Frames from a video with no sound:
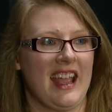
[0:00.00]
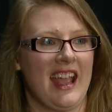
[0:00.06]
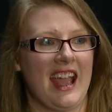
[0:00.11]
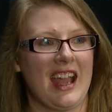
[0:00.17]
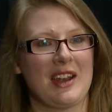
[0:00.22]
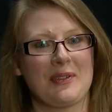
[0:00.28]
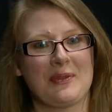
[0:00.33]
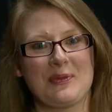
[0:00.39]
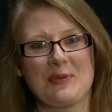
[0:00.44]

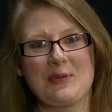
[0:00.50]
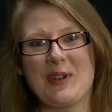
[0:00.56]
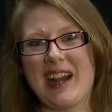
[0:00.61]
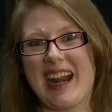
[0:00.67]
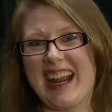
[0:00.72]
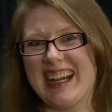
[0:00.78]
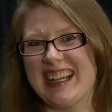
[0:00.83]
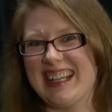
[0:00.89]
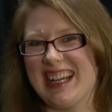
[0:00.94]
And what
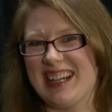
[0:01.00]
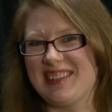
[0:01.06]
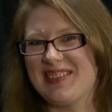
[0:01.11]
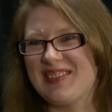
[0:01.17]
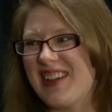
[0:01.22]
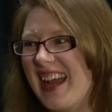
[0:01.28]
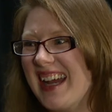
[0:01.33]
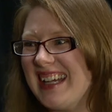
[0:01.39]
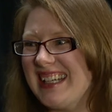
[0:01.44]
I ended up
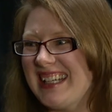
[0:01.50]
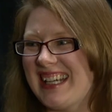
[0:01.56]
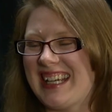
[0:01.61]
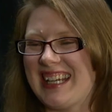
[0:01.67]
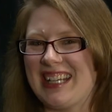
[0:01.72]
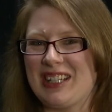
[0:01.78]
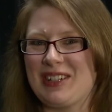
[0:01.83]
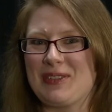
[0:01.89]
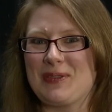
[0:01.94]

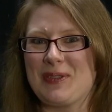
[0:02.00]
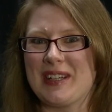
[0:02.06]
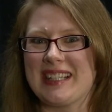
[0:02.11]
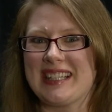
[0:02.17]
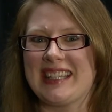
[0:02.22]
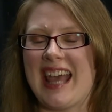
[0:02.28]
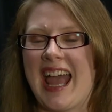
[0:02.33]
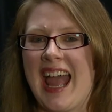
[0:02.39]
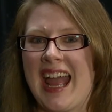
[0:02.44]
finding was
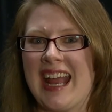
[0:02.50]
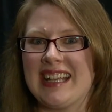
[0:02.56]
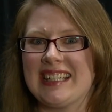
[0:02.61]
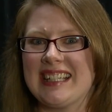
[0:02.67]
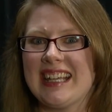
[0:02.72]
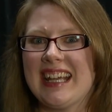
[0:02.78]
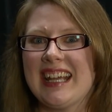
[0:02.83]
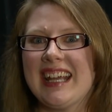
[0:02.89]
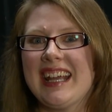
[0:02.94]
that
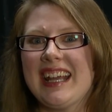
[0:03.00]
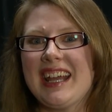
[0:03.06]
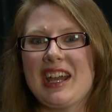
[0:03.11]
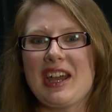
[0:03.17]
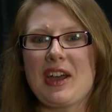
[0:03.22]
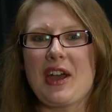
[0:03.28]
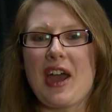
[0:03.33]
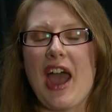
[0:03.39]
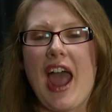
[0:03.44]

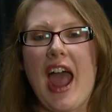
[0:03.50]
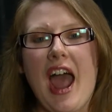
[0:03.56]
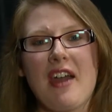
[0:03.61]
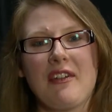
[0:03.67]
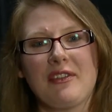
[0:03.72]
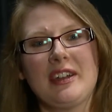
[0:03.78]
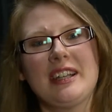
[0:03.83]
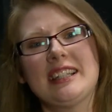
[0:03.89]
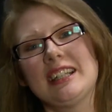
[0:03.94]

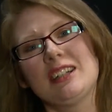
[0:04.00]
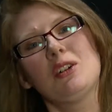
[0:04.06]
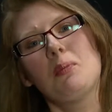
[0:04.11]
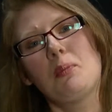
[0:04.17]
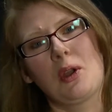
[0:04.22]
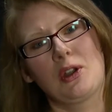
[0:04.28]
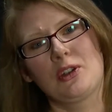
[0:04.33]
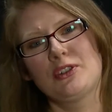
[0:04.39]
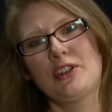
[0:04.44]
every single
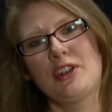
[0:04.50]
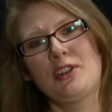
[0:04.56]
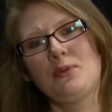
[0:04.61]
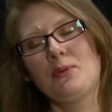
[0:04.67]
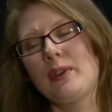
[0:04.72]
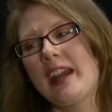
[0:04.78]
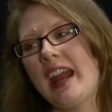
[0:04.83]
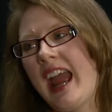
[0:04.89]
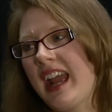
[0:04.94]
person
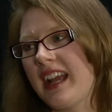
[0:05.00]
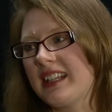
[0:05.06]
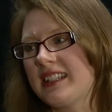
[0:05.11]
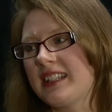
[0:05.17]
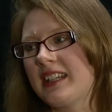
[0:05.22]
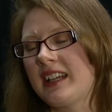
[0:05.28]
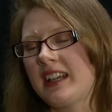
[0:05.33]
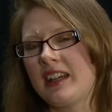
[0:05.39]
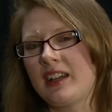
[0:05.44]
reacts
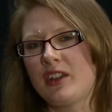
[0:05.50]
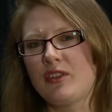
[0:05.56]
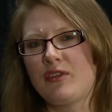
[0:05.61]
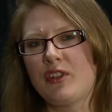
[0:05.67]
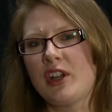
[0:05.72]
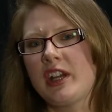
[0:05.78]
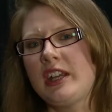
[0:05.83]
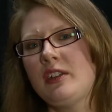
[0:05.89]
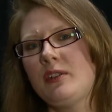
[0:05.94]
in a
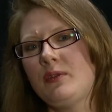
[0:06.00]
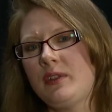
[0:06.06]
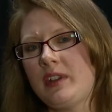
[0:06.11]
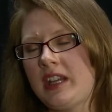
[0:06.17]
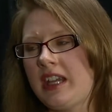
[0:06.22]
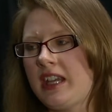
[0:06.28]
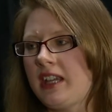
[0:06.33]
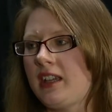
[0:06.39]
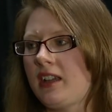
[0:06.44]
very
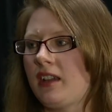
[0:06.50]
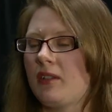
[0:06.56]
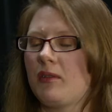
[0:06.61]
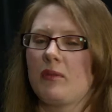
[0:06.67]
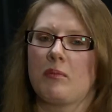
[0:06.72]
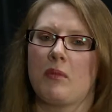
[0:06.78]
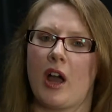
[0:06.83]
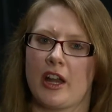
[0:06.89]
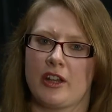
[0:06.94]
unique,
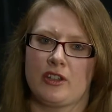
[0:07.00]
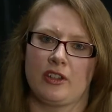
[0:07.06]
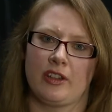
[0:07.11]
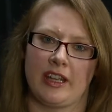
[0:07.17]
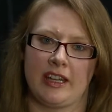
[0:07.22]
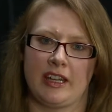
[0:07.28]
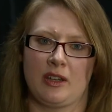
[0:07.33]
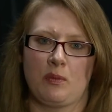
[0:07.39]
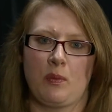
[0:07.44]

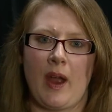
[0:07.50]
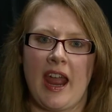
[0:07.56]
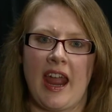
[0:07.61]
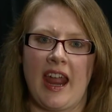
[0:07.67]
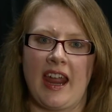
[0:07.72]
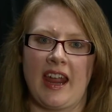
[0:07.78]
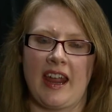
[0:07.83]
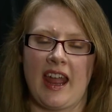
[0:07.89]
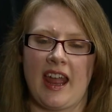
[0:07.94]
modulated
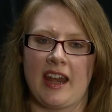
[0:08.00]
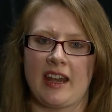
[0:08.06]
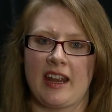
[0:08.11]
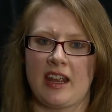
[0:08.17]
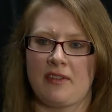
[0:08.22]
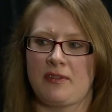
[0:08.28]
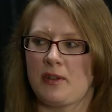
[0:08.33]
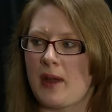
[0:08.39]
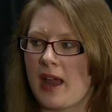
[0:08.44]
way. And
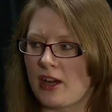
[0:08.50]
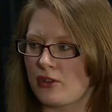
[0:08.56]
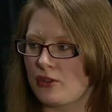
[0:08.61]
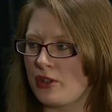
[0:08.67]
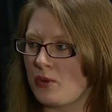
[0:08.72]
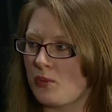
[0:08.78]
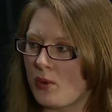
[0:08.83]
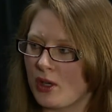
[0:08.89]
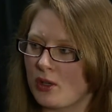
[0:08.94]
if you
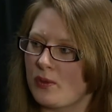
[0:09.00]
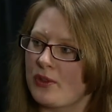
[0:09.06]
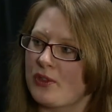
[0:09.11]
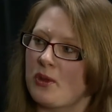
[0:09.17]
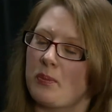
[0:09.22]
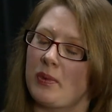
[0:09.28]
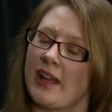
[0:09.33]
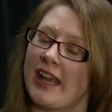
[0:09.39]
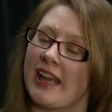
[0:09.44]
actually work with the
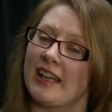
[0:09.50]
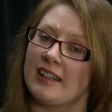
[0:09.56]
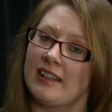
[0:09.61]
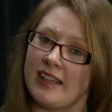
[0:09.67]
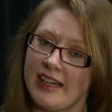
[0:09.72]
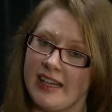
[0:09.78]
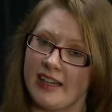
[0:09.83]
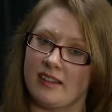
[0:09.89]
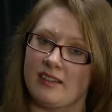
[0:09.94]
plant
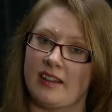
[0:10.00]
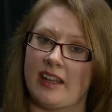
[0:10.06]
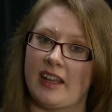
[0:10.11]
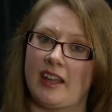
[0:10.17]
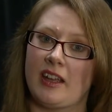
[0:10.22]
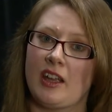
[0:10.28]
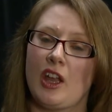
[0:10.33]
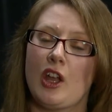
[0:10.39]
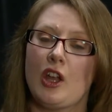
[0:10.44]

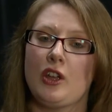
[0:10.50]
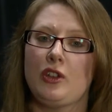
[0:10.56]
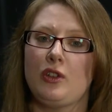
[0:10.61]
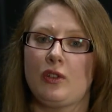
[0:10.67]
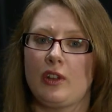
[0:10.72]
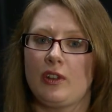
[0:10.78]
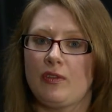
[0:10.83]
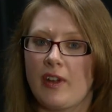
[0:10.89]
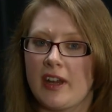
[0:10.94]
clinically, you
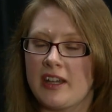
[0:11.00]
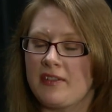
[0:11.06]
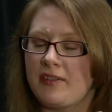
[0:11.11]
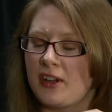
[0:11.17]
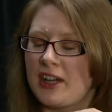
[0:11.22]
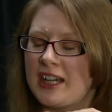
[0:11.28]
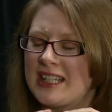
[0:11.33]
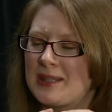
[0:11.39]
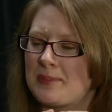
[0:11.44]
can find a
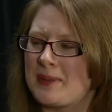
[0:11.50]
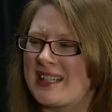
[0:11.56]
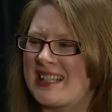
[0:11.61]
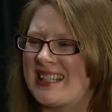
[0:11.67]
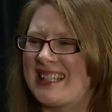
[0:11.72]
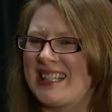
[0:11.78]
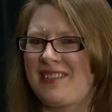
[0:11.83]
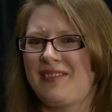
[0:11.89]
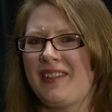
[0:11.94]
very
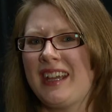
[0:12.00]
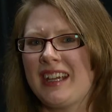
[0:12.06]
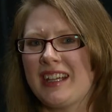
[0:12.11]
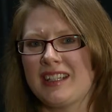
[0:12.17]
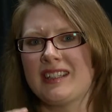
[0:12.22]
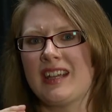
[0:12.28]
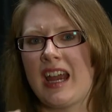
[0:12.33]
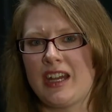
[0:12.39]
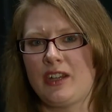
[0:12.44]
specific
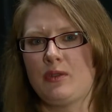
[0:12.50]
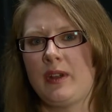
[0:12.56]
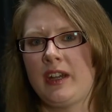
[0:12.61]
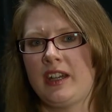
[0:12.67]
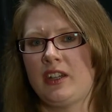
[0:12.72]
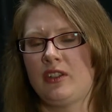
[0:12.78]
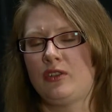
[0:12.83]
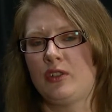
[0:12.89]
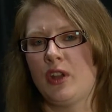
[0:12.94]

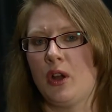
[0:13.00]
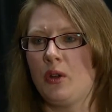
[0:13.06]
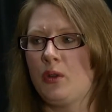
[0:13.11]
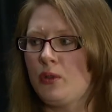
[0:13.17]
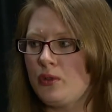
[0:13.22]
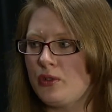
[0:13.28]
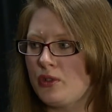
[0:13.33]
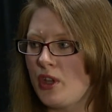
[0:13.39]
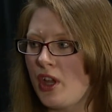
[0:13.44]
titrated
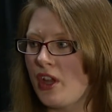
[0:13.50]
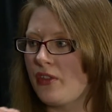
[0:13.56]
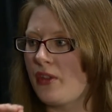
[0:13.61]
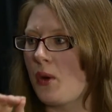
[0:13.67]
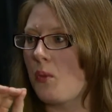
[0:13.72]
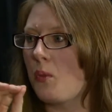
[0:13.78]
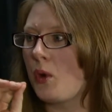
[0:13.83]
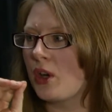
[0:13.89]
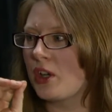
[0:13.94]
dose
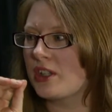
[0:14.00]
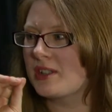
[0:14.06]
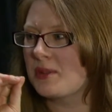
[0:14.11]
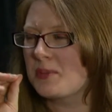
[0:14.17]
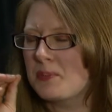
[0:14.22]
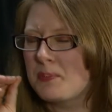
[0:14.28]
that works